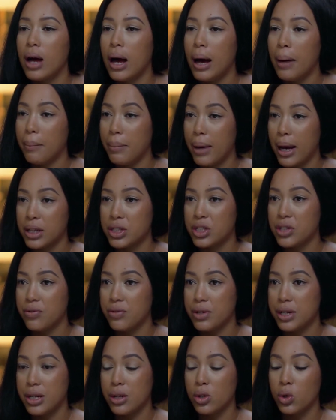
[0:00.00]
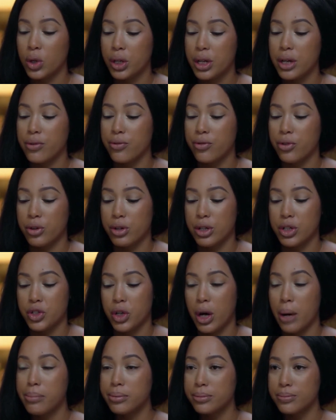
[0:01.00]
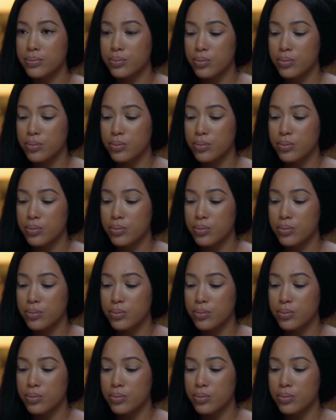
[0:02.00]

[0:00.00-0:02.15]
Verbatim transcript: I'm actively looking for a job.